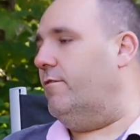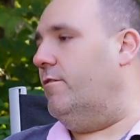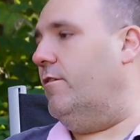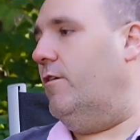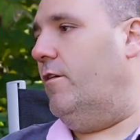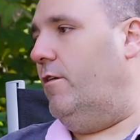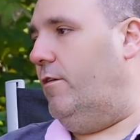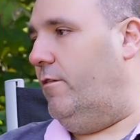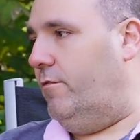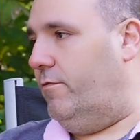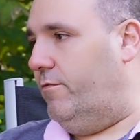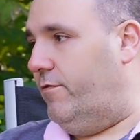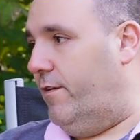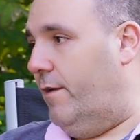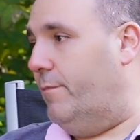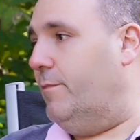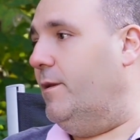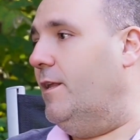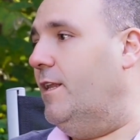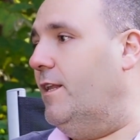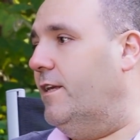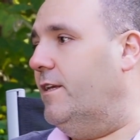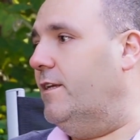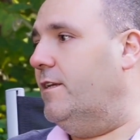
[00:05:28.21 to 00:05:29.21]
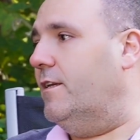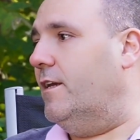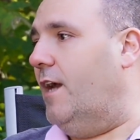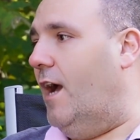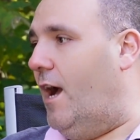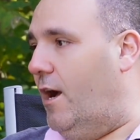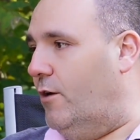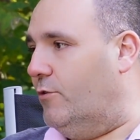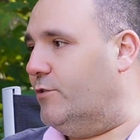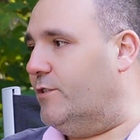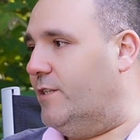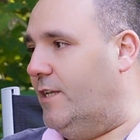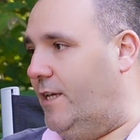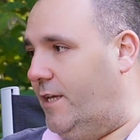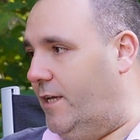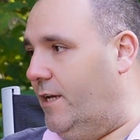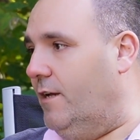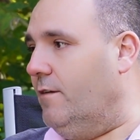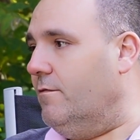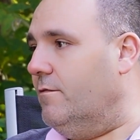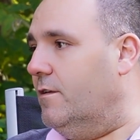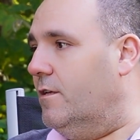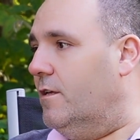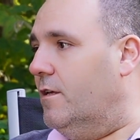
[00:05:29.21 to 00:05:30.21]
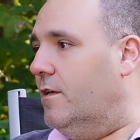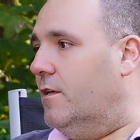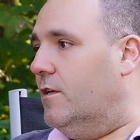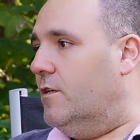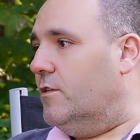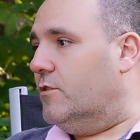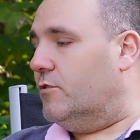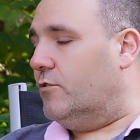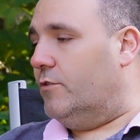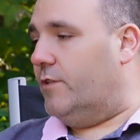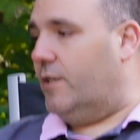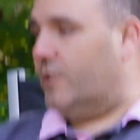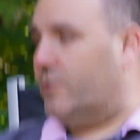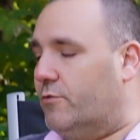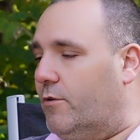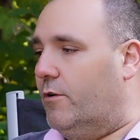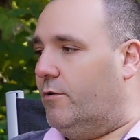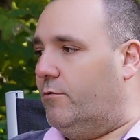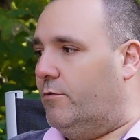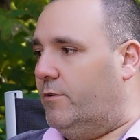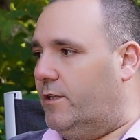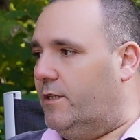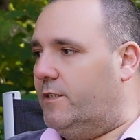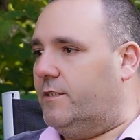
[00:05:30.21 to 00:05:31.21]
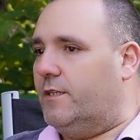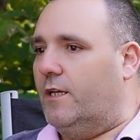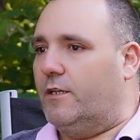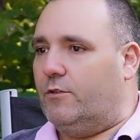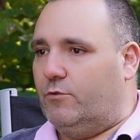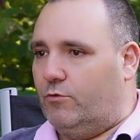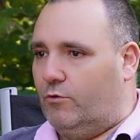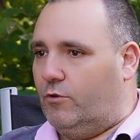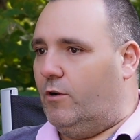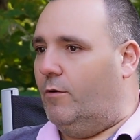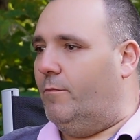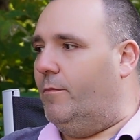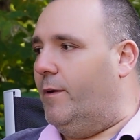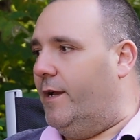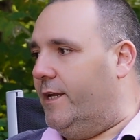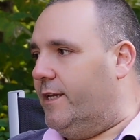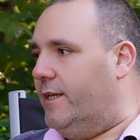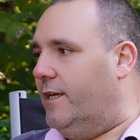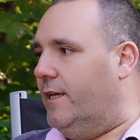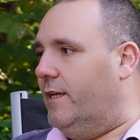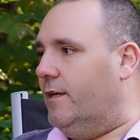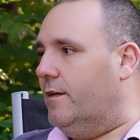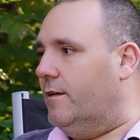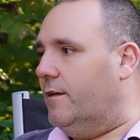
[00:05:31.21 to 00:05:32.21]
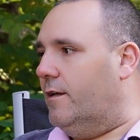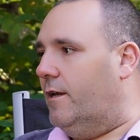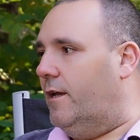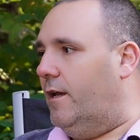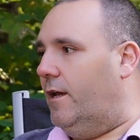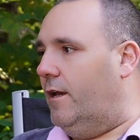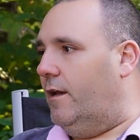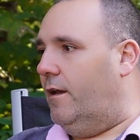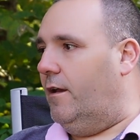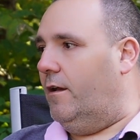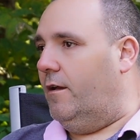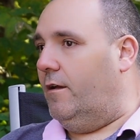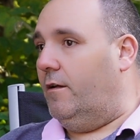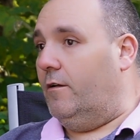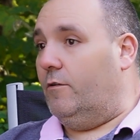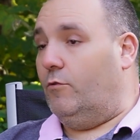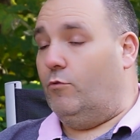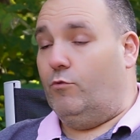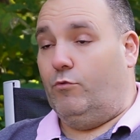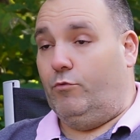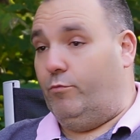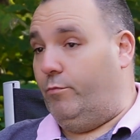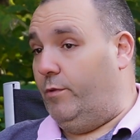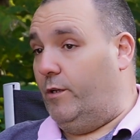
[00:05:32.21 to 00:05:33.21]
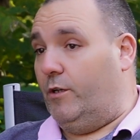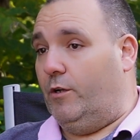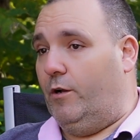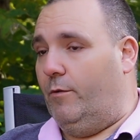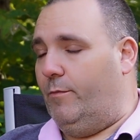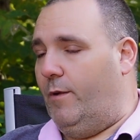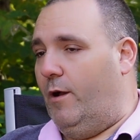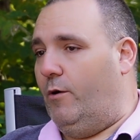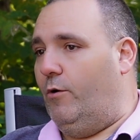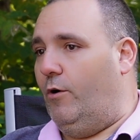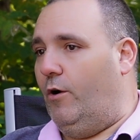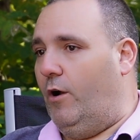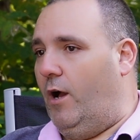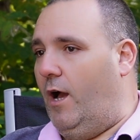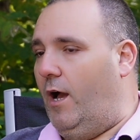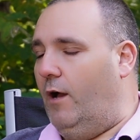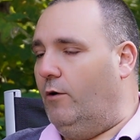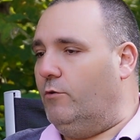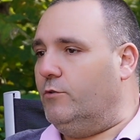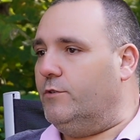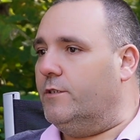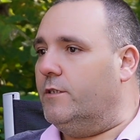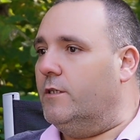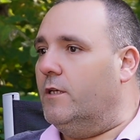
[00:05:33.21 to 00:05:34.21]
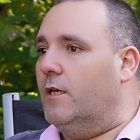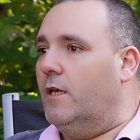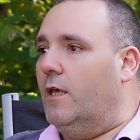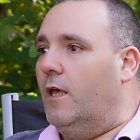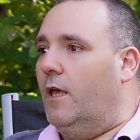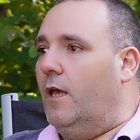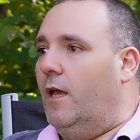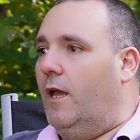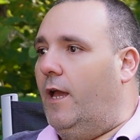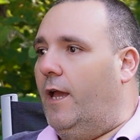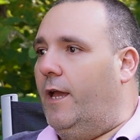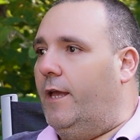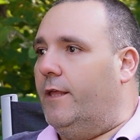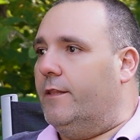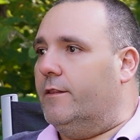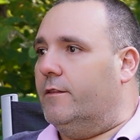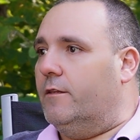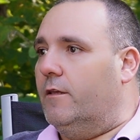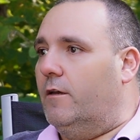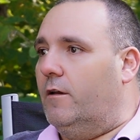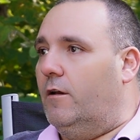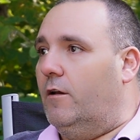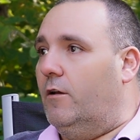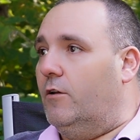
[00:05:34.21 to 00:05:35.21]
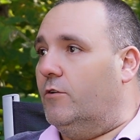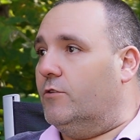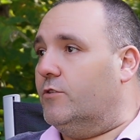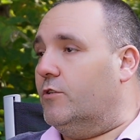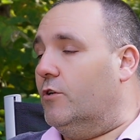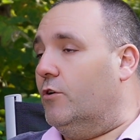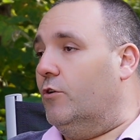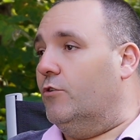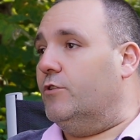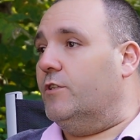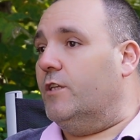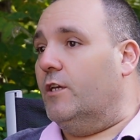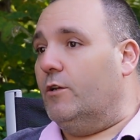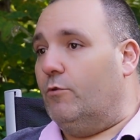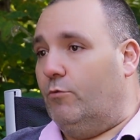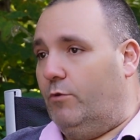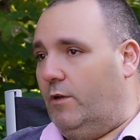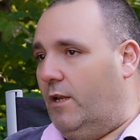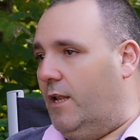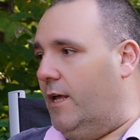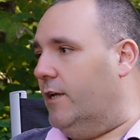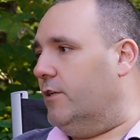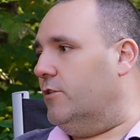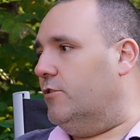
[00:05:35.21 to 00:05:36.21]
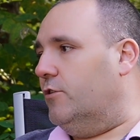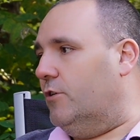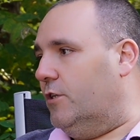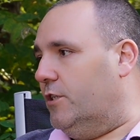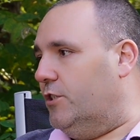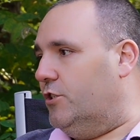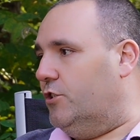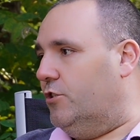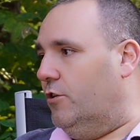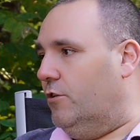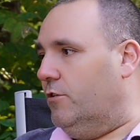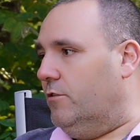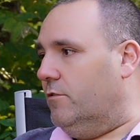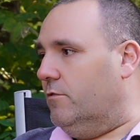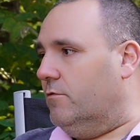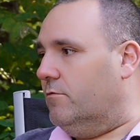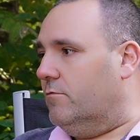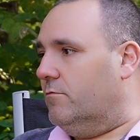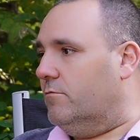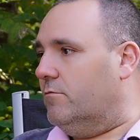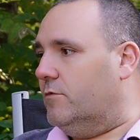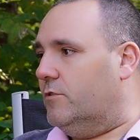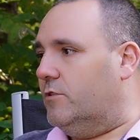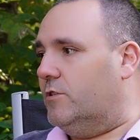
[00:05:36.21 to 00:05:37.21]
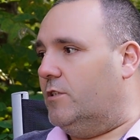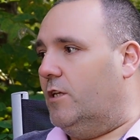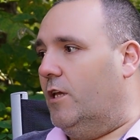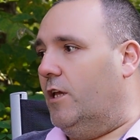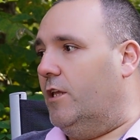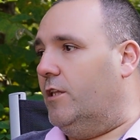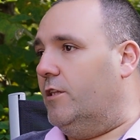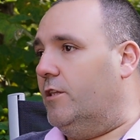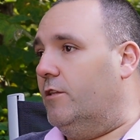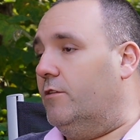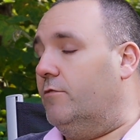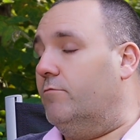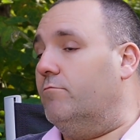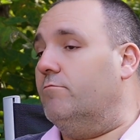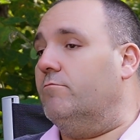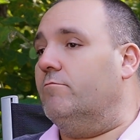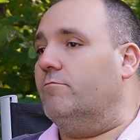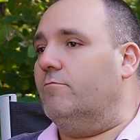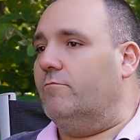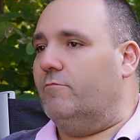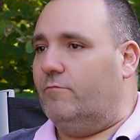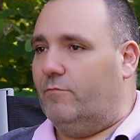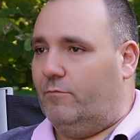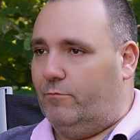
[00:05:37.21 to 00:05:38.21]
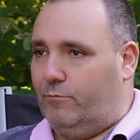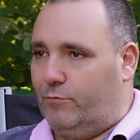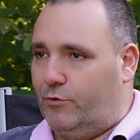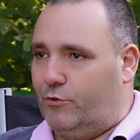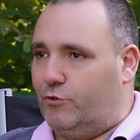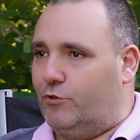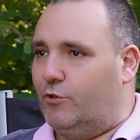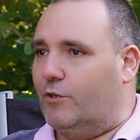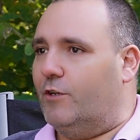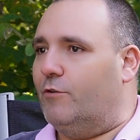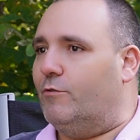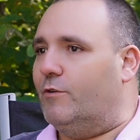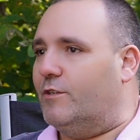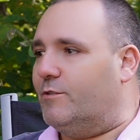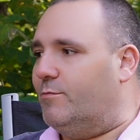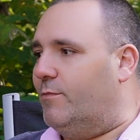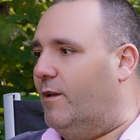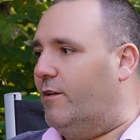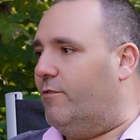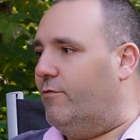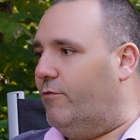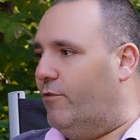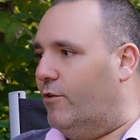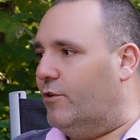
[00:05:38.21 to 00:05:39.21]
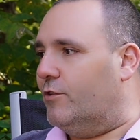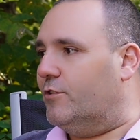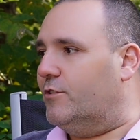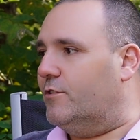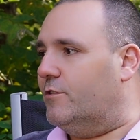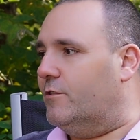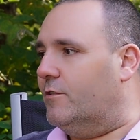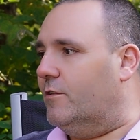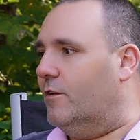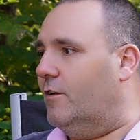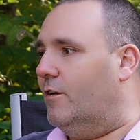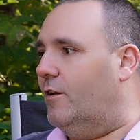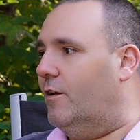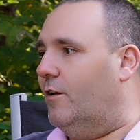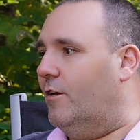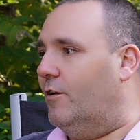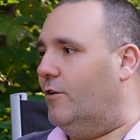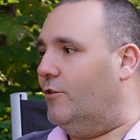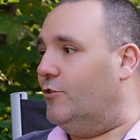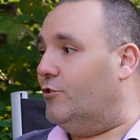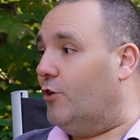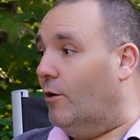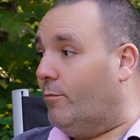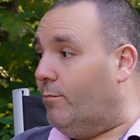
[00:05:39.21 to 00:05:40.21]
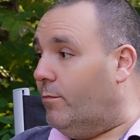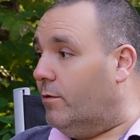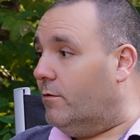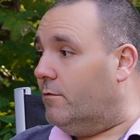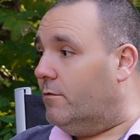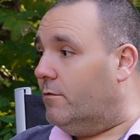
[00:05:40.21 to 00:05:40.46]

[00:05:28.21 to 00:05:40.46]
a family house here, so that's why we decided to come back here, uh, will become our house. And uh, second thing, we like the region. And butchery was my first uh, job.